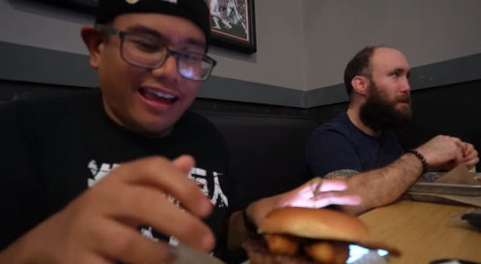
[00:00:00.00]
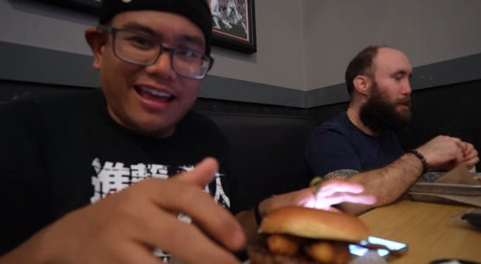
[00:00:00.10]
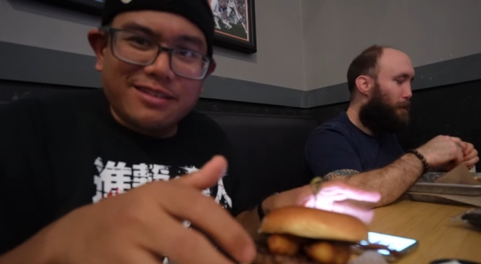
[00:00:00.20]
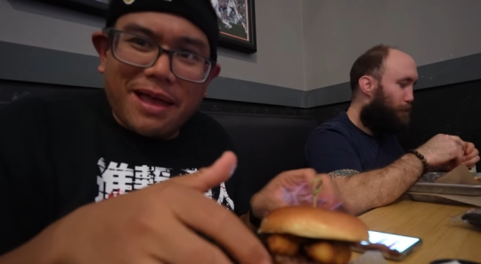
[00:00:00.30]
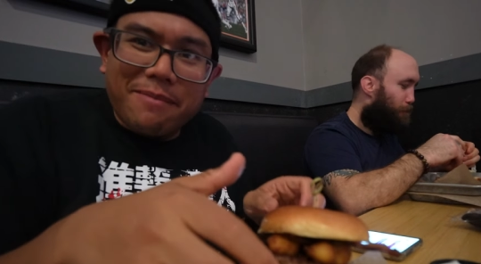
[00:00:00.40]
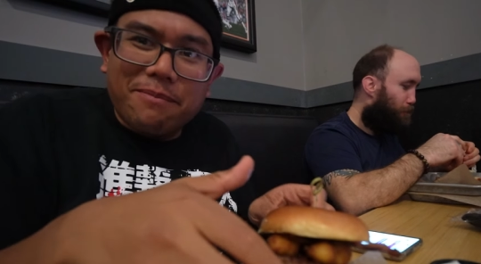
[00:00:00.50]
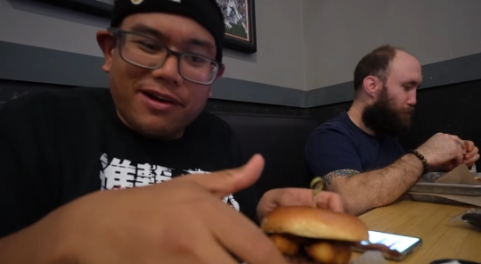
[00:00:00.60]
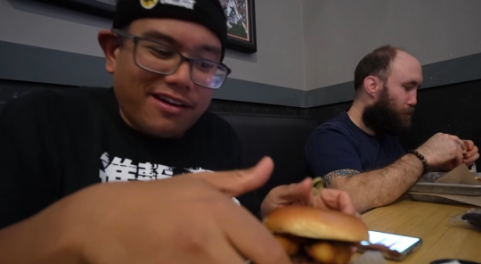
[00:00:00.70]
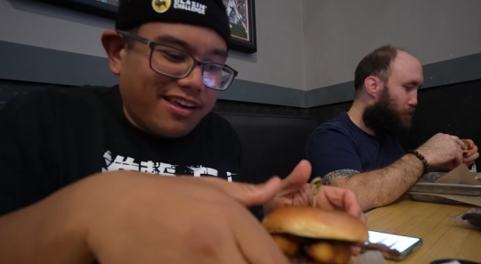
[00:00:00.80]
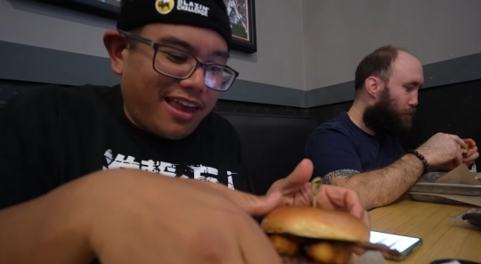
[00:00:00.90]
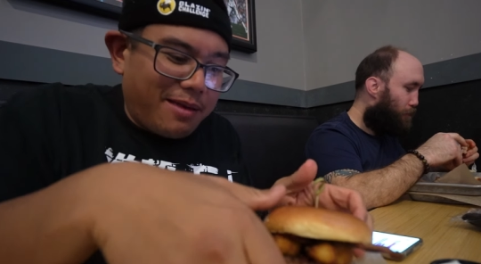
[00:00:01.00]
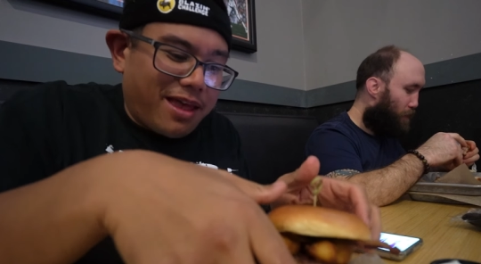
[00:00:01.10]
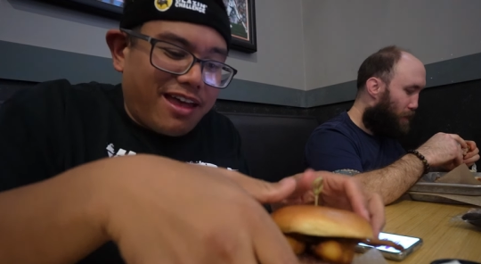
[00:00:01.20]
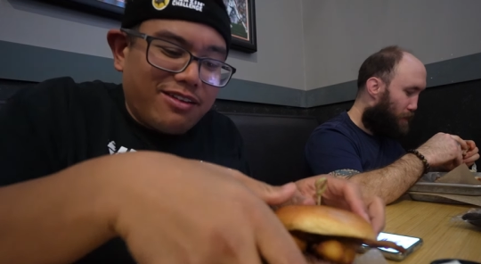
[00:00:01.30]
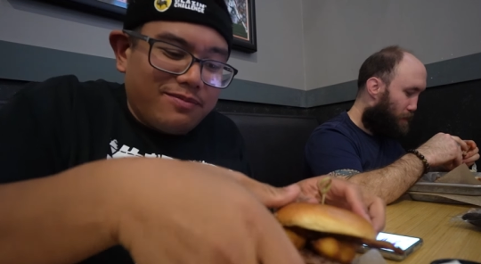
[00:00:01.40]
Speaker 1: guys, my burger came
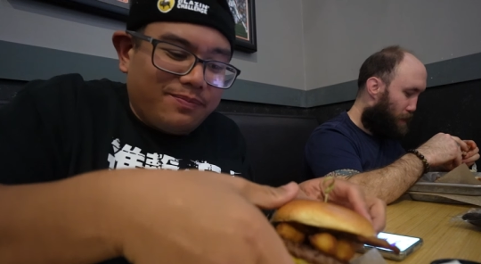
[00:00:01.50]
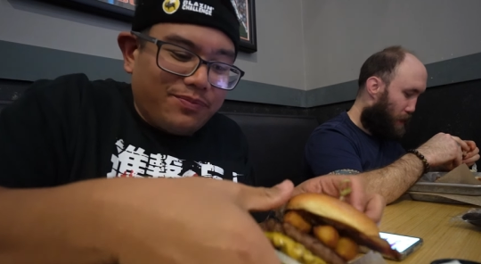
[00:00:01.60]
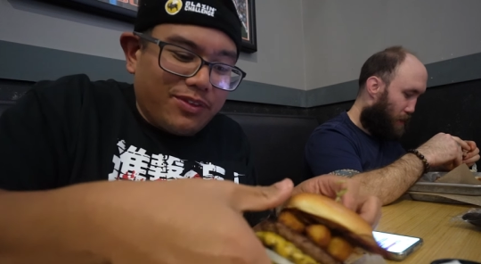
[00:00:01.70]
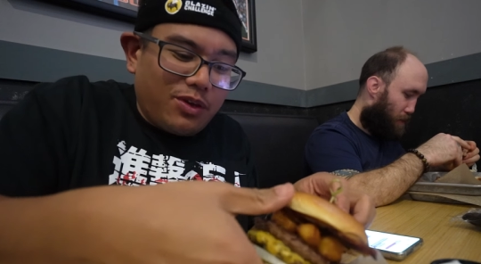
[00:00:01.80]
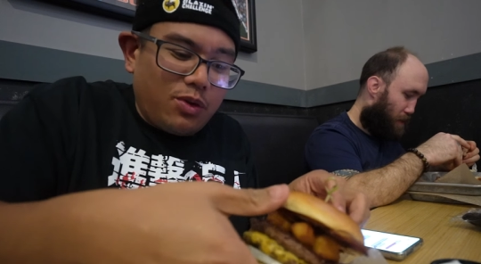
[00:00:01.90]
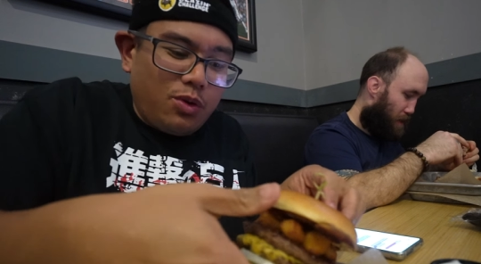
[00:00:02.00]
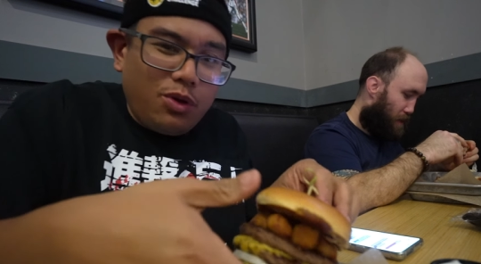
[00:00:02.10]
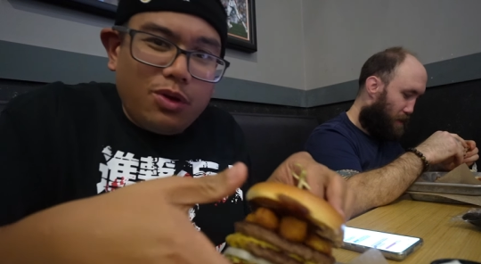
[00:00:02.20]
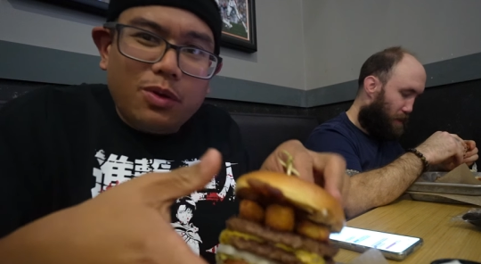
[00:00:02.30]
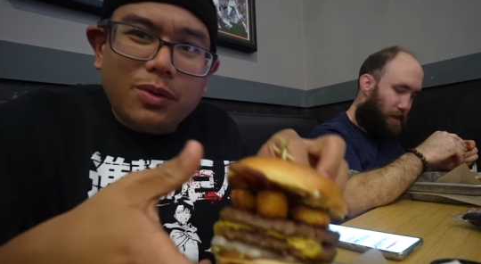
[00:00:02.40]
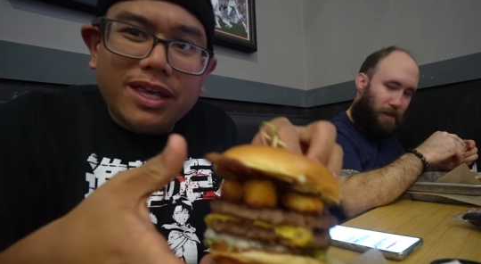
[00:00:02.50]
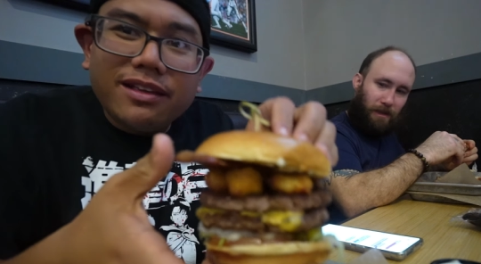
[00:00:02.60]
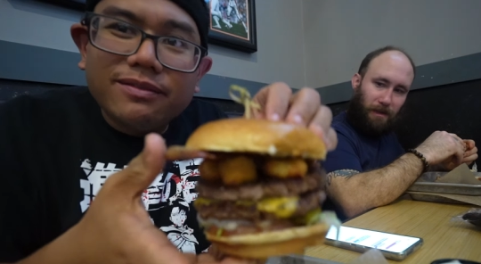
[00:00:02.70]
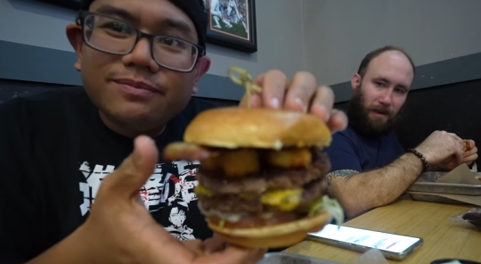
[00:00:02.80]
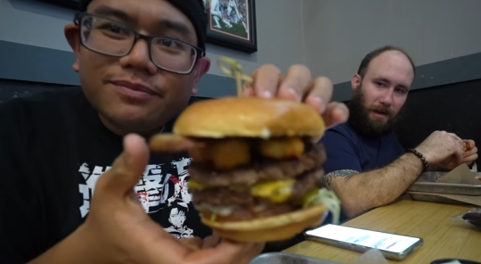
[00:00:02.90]
out. Ooh!
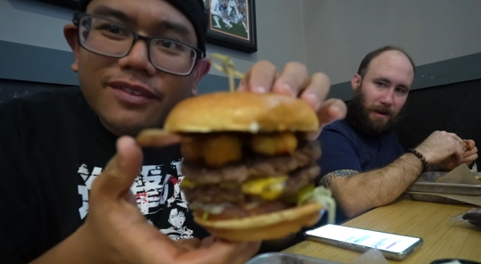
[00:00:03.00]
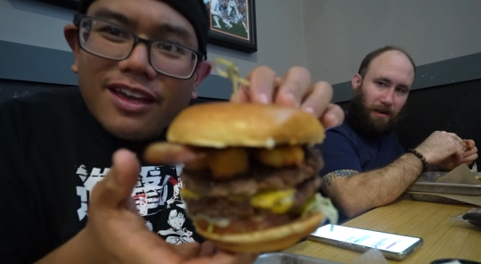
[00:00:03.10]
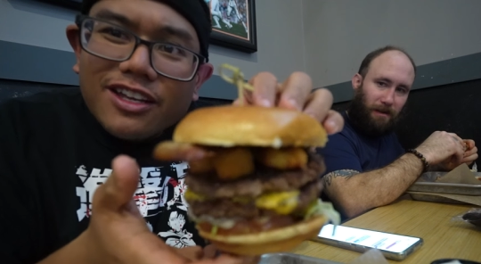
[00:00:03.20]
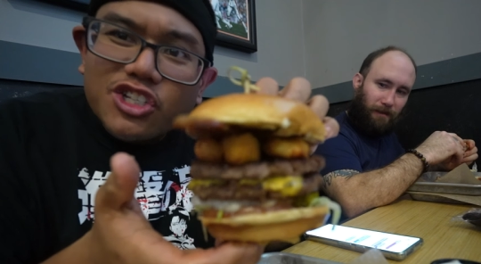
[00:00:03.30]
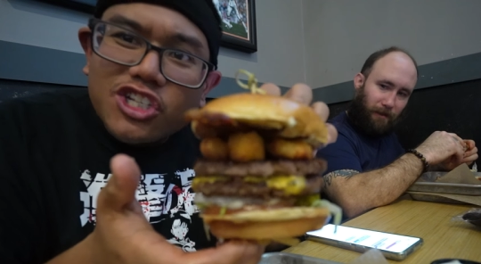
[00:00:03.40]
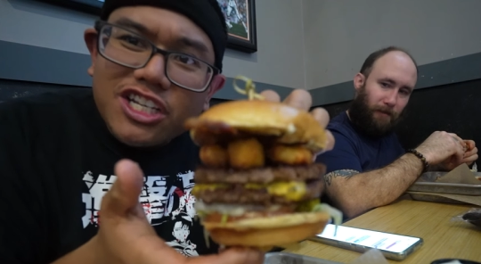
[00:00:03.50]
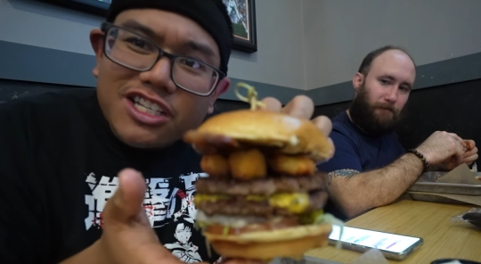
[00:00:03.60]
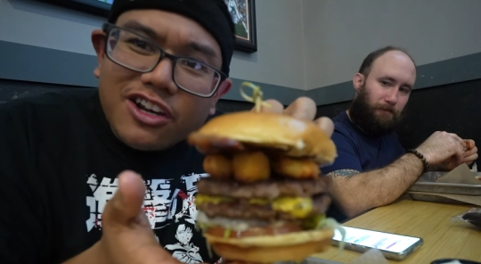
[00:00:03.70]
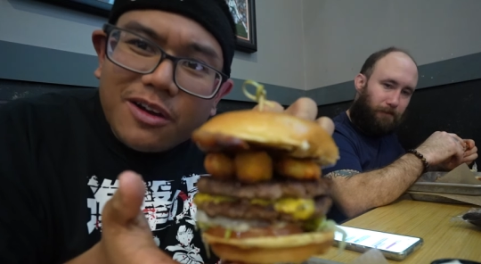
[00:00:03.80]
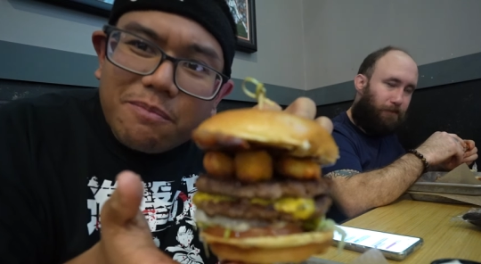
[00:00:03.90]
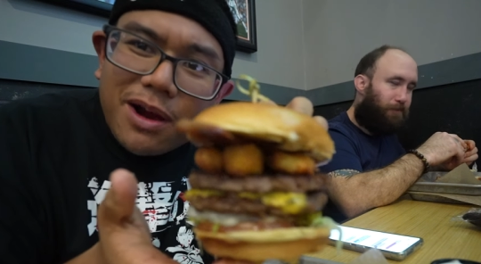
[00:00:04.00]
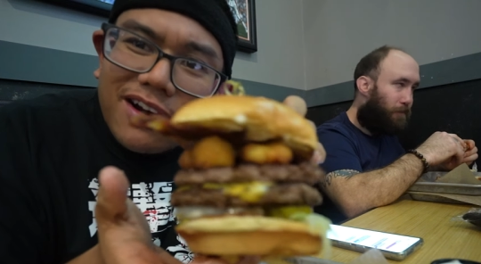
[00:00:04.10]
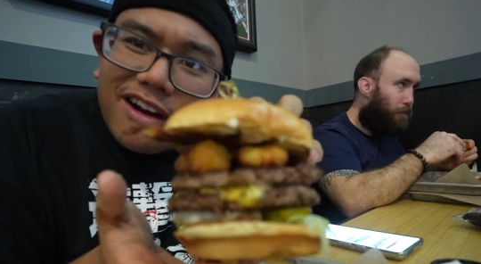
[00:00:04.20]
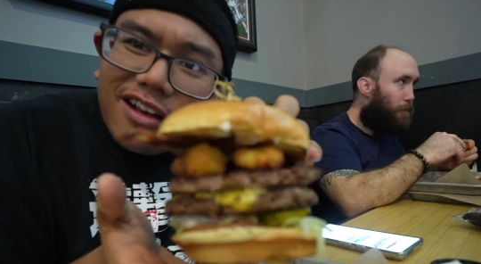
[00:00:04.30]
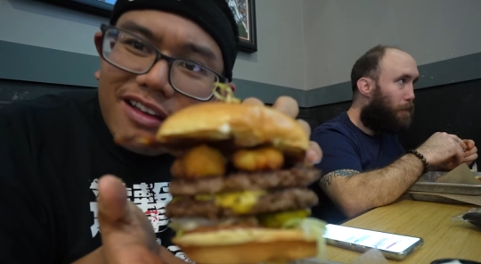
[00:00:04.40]
Cheese curd
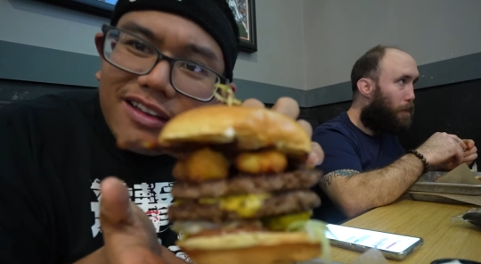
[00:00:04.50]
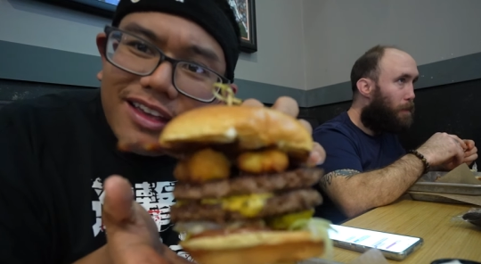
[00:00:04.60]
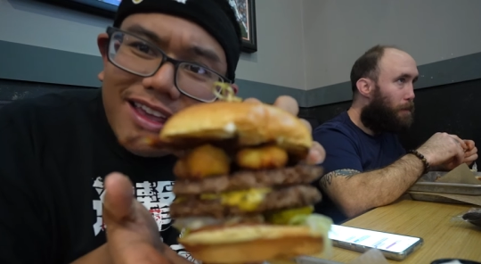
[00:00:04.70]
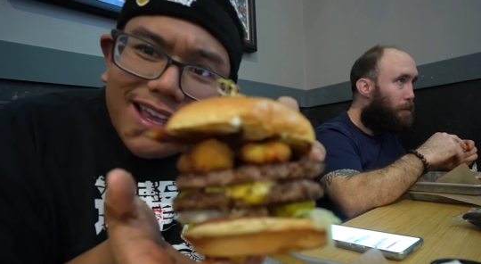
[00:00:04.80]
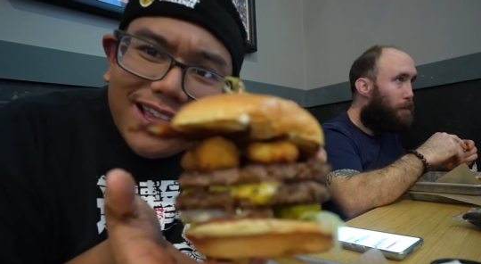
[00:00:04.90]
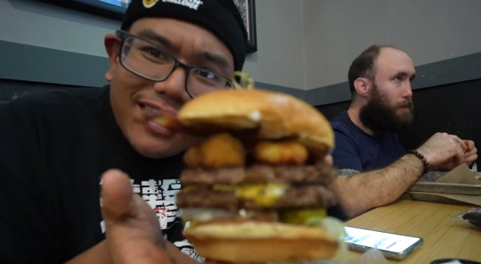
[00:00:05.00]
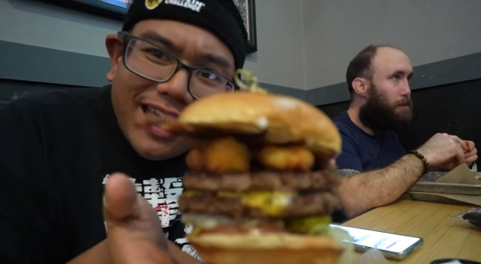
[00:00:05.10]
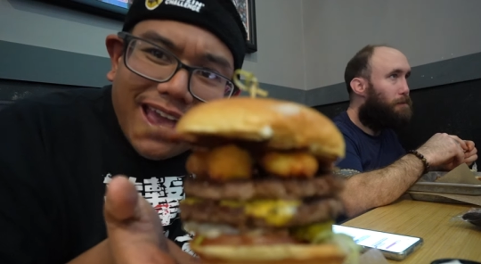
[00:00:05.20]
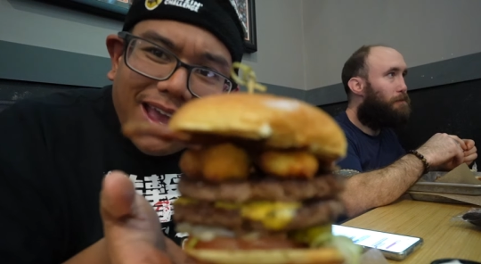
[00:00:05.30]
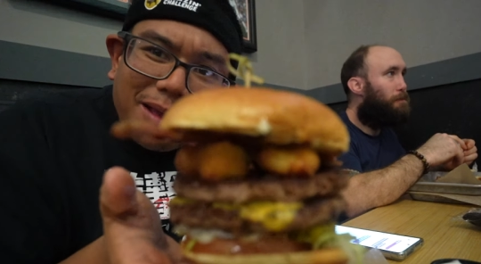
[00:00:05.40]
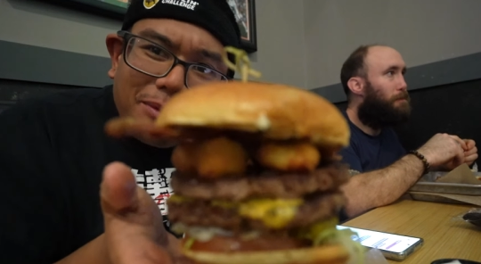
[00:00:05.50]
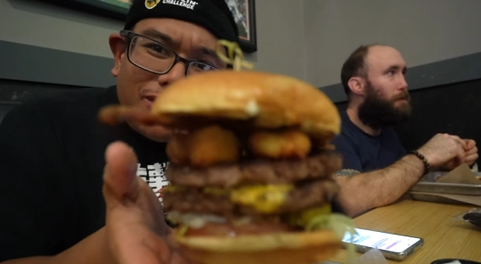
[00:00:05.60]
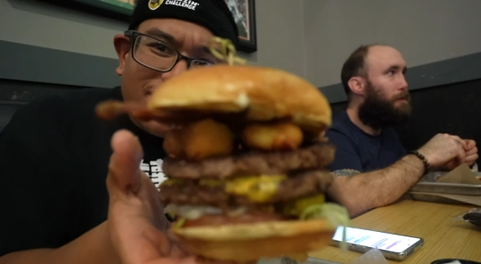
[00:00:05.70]
burger. Yeah, boy.